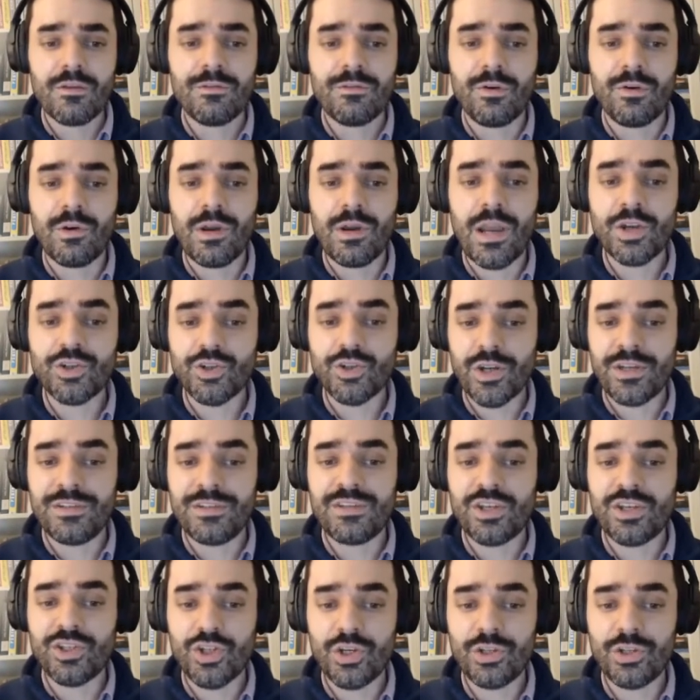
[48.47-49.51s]
For large
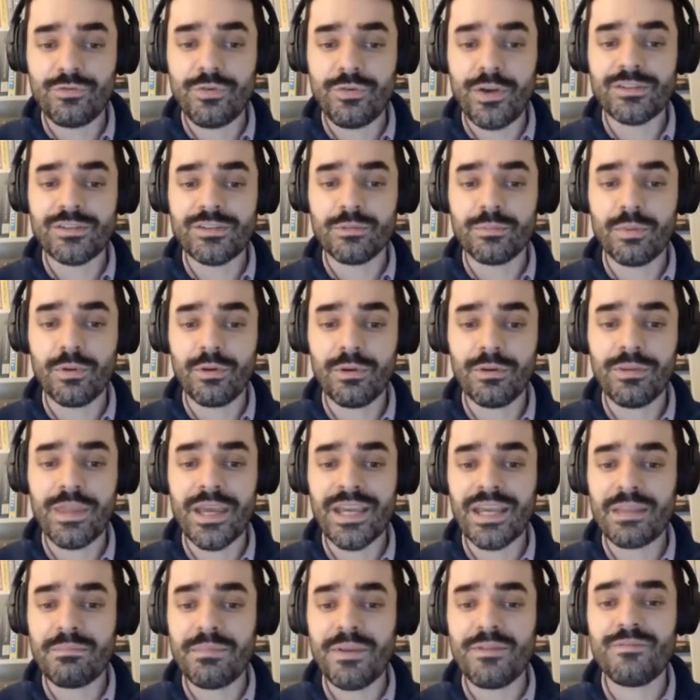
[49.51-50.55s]
organizations, for example,
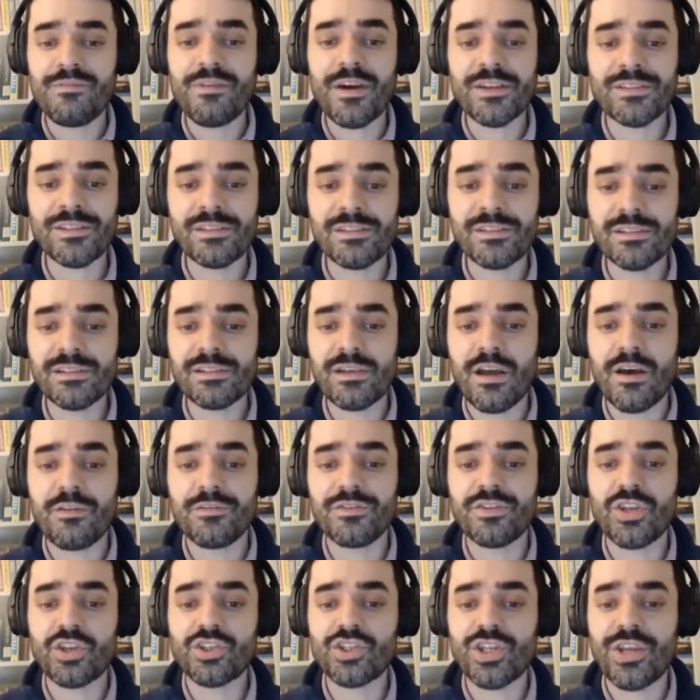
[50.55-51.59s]
there can be thousands
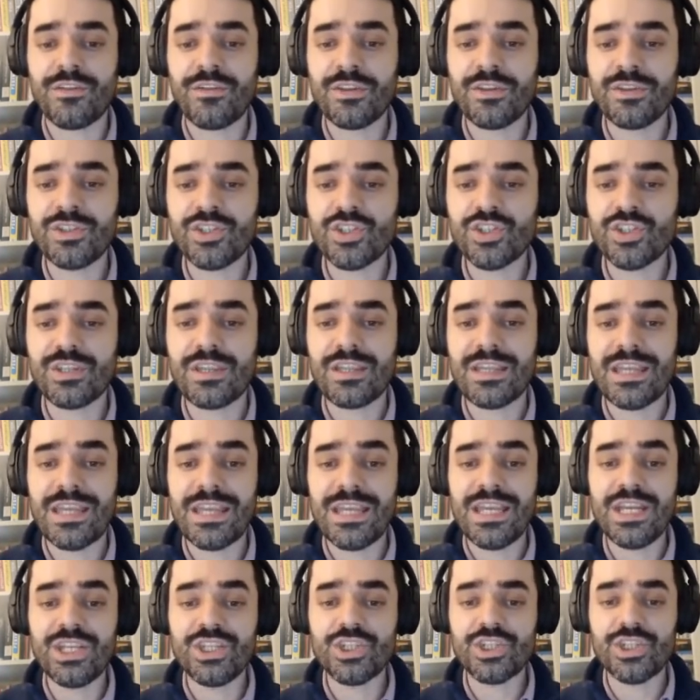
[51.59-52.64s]
of such events
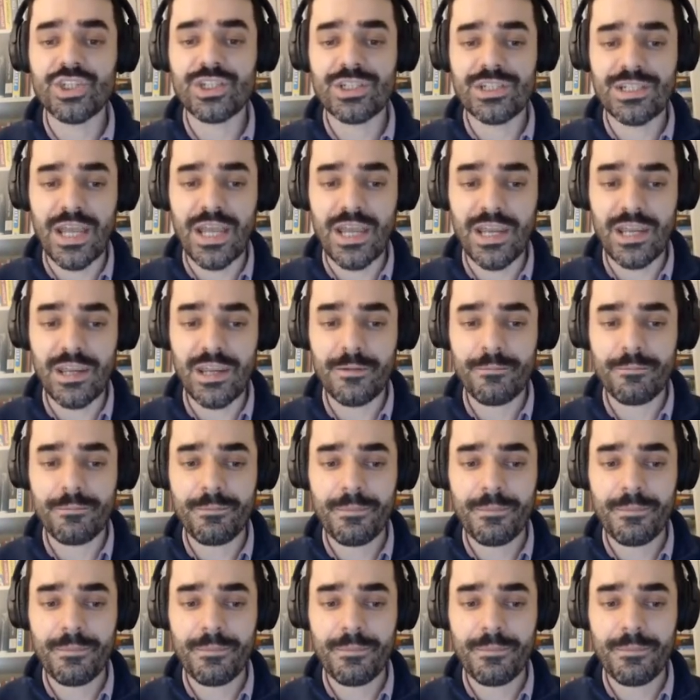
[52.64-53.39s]
each day.